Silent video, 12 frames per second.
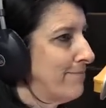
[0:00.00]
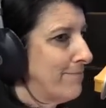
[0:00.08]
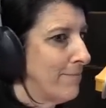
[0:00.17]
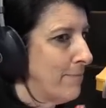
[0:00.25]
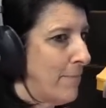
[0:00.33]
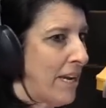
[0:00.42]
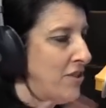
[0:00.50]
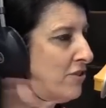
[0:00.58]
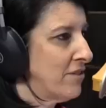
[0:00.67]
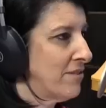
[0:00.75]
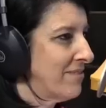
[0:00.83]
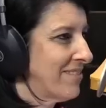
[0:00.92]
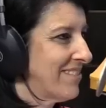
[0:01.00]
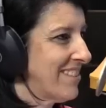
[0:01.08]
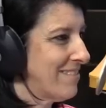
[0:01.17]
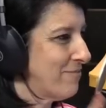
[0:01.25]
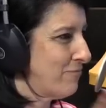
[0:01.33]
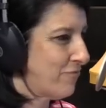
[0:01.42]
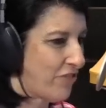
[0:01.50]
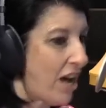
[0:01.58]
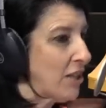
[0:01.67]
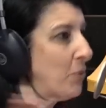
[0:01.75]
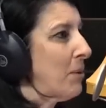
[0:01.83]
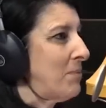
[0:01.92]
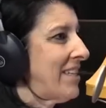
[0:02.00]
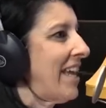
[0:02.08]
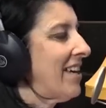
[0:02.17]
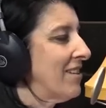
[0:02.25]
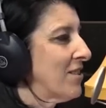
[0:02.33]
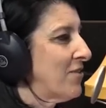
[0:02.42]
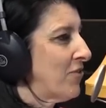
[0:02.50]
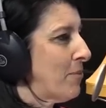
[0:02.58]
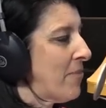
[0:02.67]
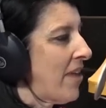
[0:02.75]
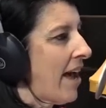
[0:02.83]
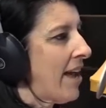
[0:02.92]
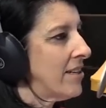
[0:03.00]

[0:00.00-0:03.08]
major follow-up sales from that.